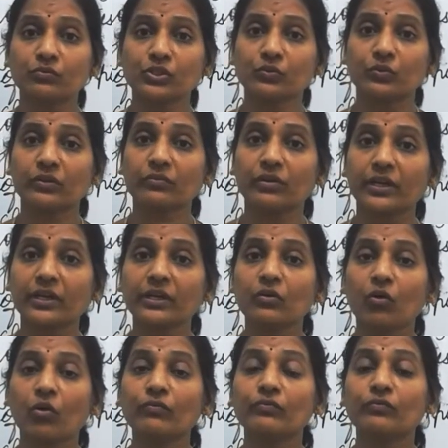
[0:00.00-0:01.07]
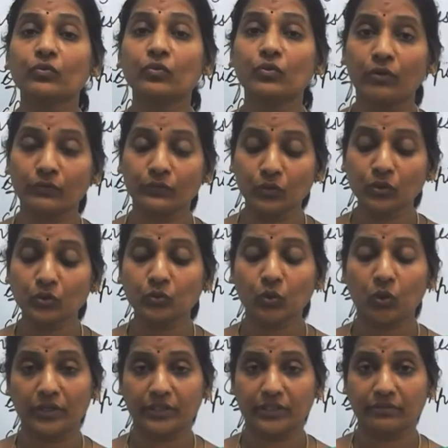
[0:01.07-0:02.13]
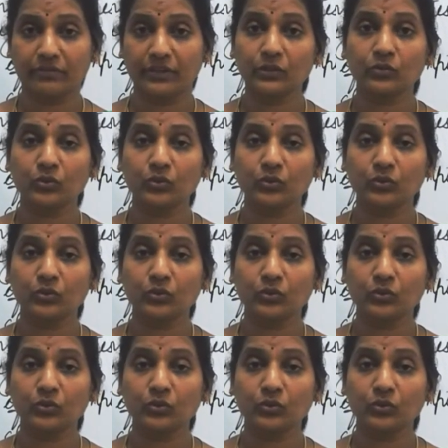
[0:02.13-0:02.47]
which were very good quality,